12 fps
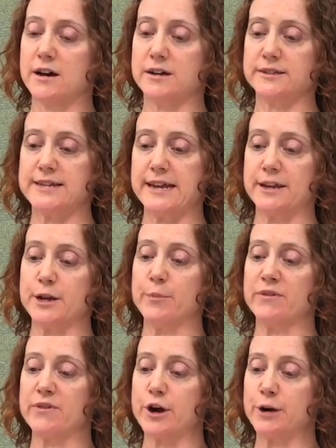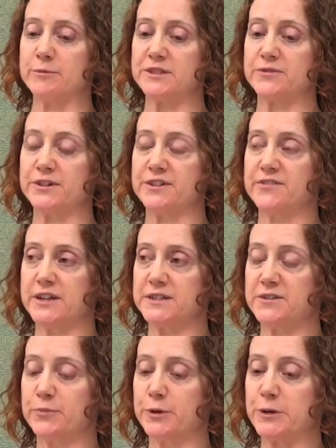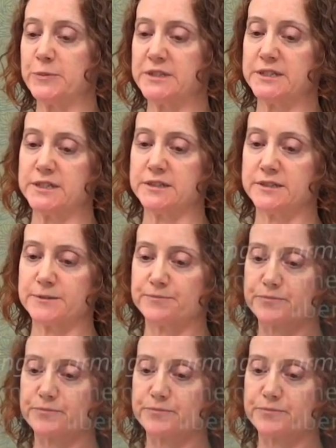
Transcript: taking up of arms for defensive purposes.